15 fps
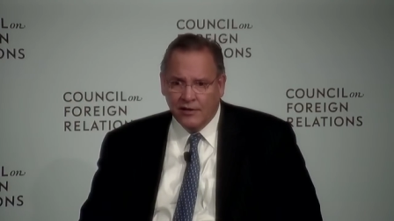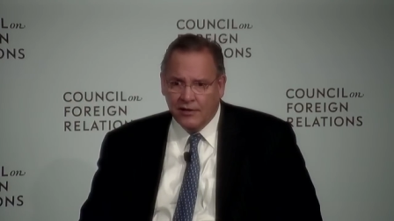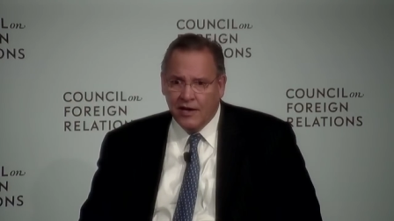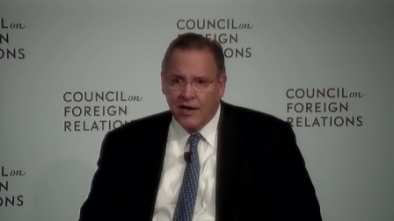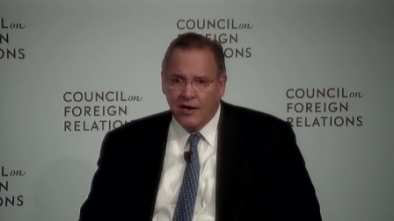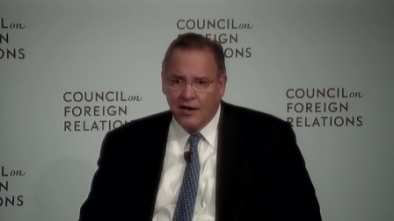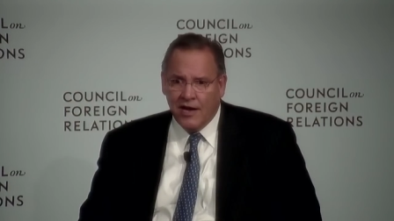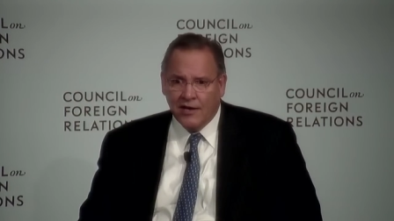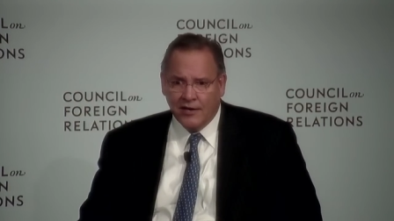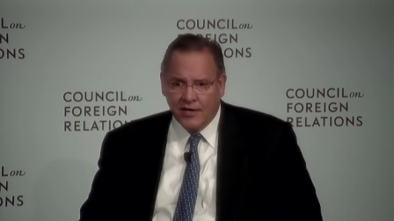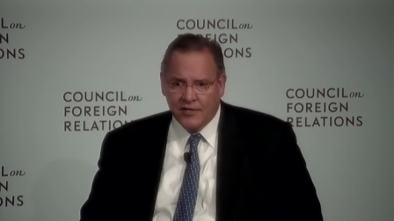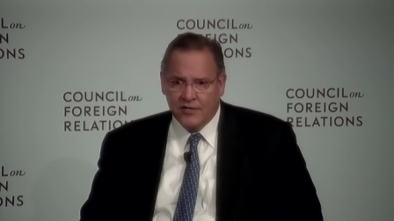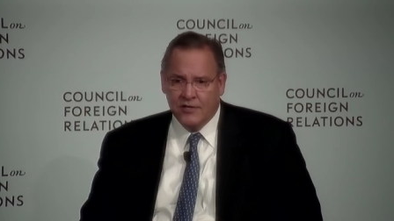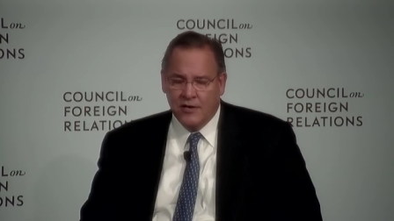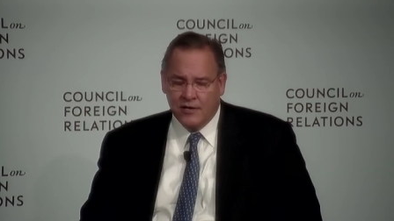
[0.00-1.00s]
not a lot
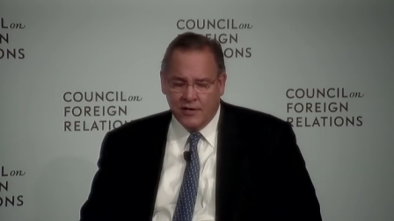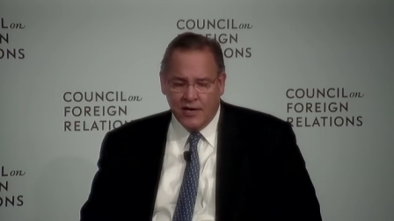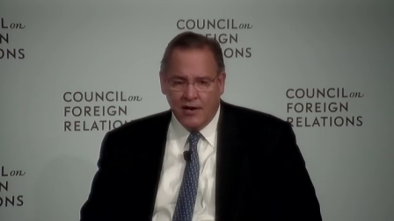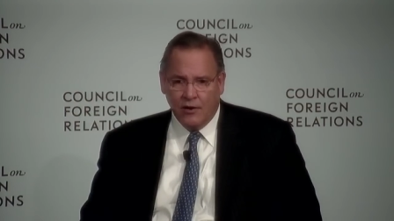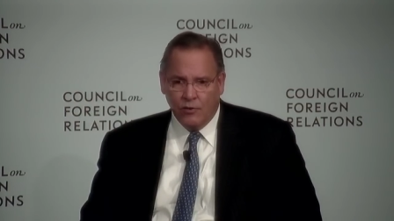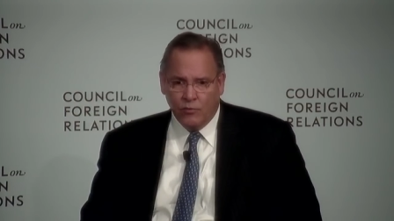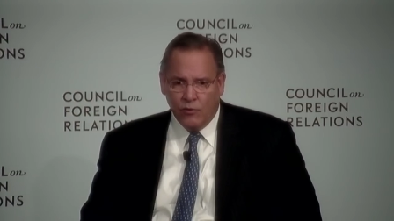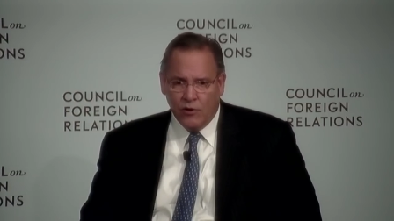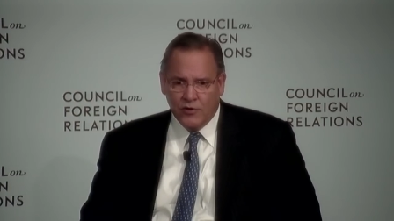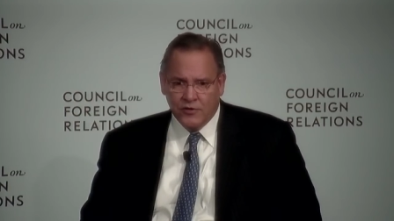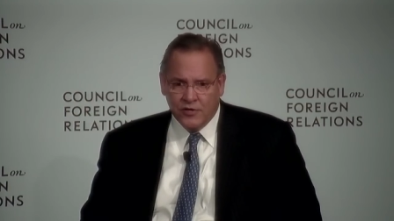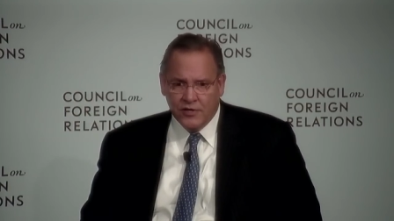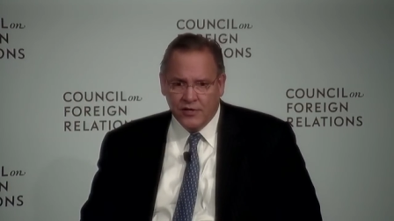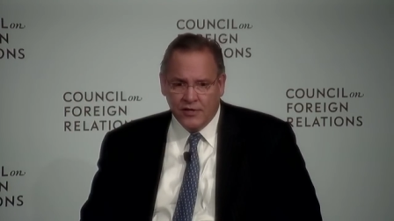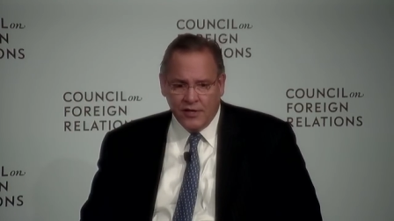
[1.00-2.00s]
gets done down in
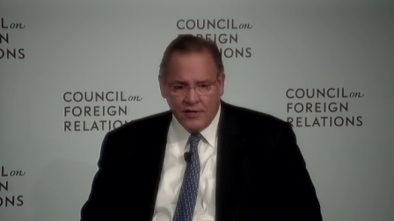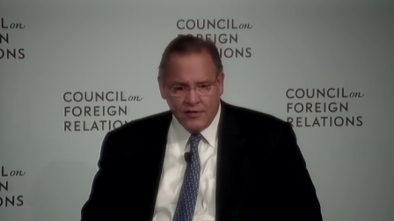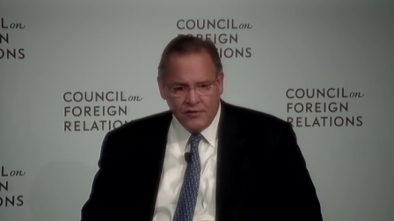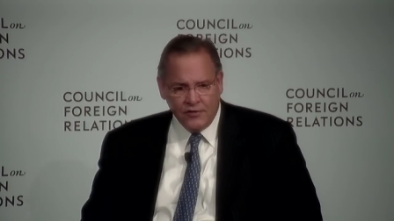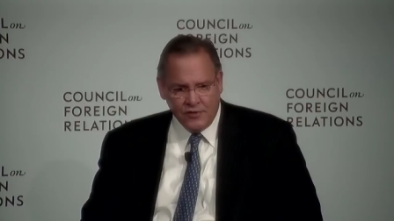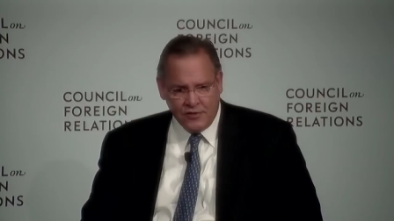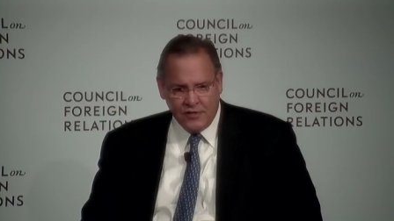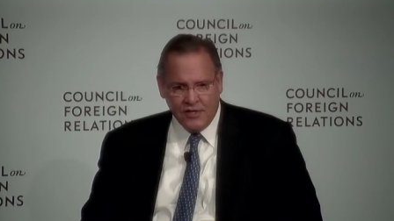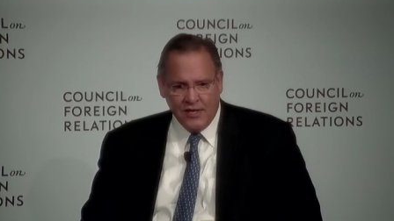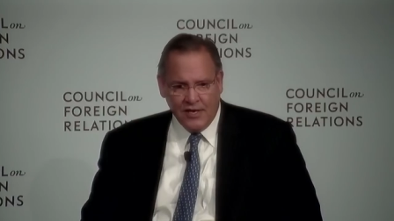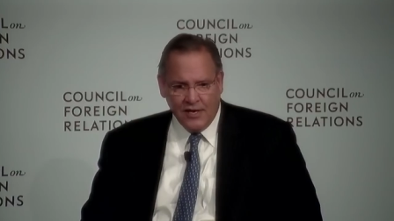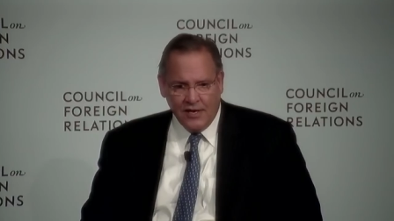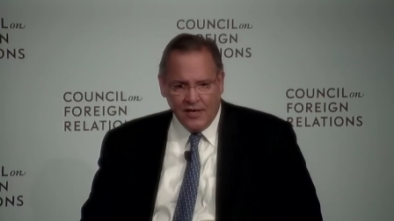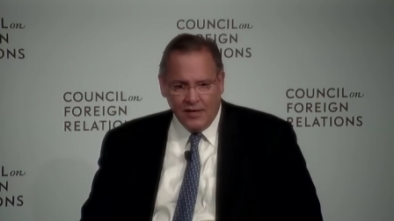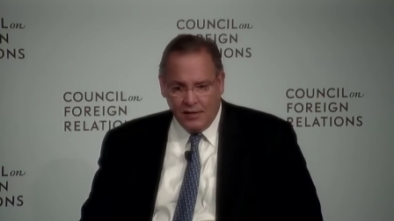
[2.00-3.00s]
Washington. It's just,
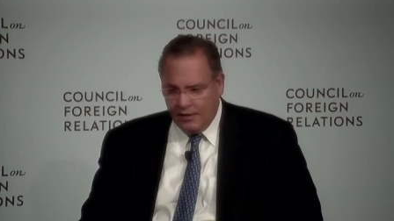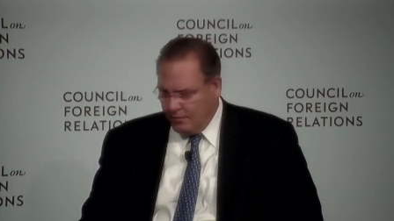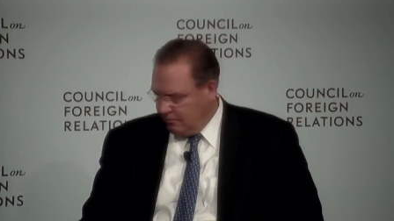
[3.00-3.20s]
oops.